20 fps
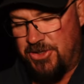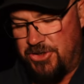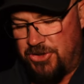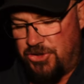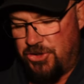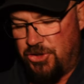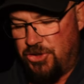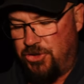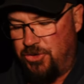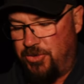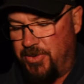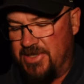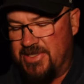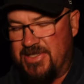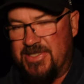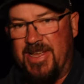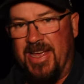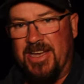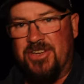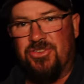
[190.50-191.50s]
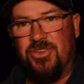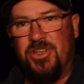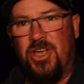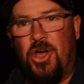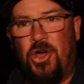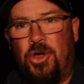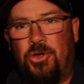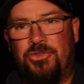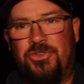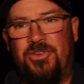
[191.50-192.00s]
do is actually
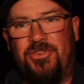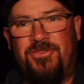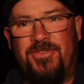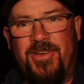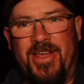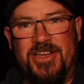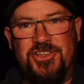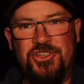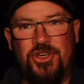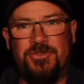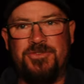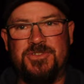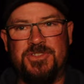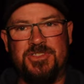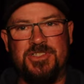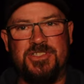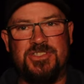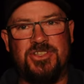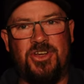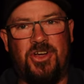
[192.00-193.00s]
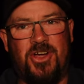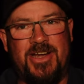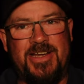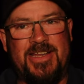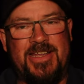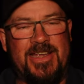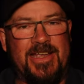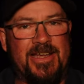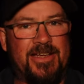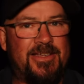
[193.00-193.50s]
hold the flash off to the side
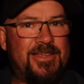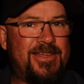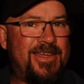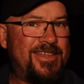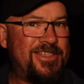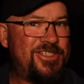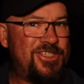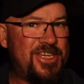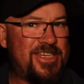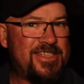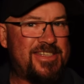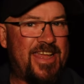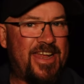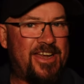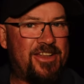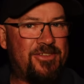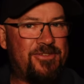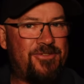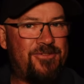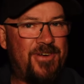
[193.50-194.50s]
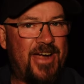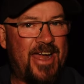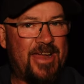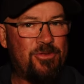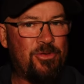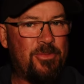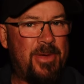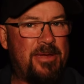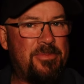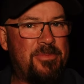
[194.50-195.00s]
here, just out of the frame,
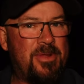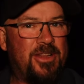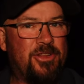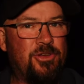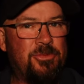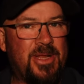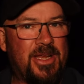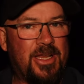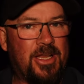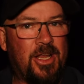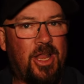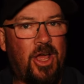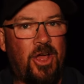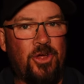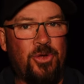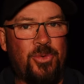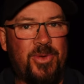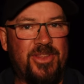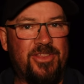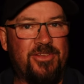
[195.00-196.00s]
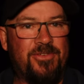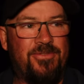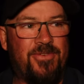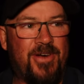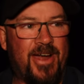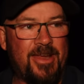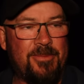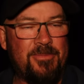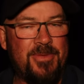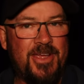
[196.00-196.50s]
or maybe a little bit low in the
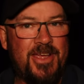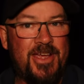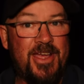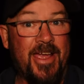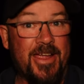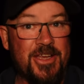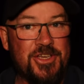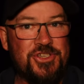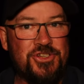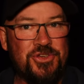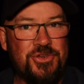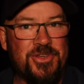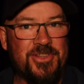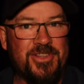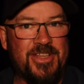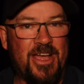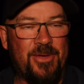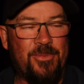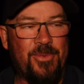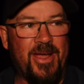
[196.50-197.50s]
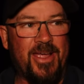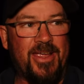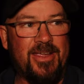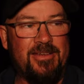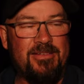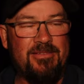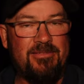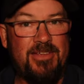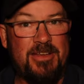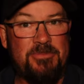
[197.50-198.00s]
frame, and shoot it that way.
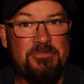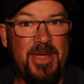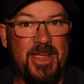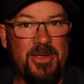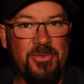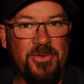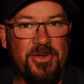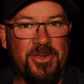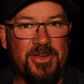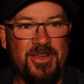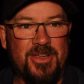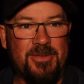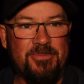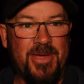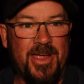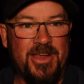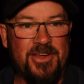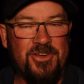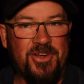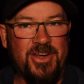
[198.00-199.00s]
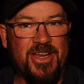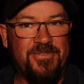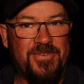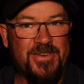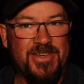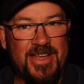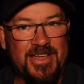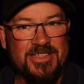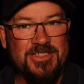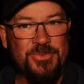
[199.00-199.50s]
It may work, it may not. If
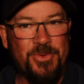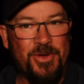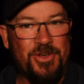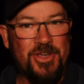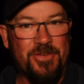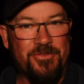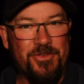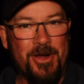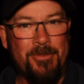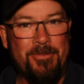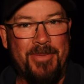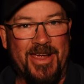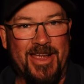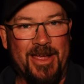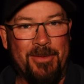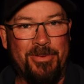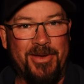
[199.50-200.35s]
it doesn't work, I've got a backup